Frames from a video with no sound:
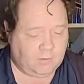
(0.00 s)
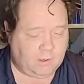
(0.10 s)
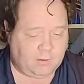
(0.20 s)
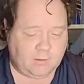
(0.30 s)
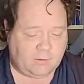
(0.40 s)

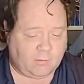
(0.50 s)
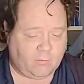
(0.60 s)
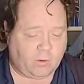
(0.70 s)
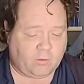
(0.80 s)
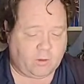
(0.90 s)
It's
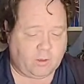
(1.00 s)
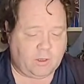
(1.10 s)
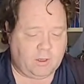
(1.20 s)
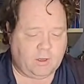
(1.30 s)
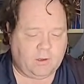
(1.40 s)
unfortunate.
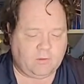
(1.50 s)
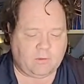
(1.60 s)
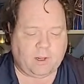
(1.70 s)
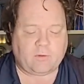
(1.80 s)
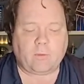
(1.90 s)

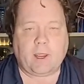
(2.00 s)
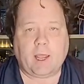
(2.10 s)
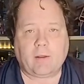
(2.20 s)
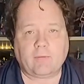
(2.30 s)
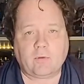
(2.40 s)
So that's what we
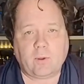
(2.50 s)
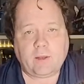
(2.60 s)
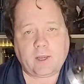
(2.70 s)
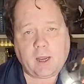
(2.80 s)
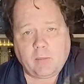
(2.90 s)
have. So
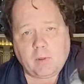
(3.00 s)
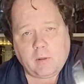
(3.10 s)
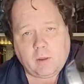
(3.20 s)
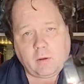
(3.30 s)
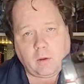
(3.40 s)
anytime,
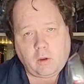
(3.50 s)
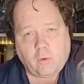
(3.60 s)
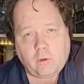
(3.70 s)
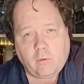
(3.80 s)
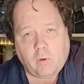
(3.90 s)

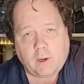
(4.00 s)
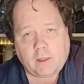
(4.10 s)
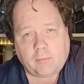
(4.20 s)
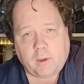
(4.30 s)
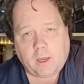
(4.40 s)
you won't
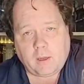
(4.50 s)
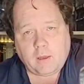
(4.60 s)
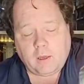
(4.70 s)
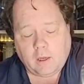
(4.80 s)
get the pink.